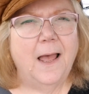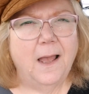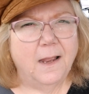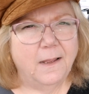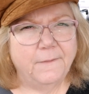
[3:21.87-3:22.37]

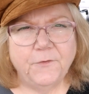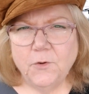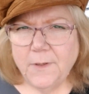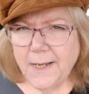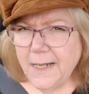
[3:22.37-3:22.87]
Uh, if you
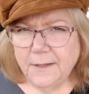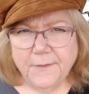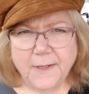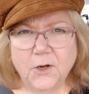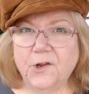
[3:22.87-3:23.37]
need
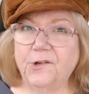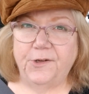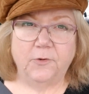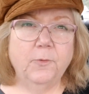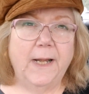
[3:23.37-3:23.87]
anything here, because
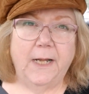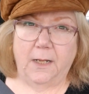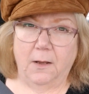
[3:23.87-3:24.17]
she's ready to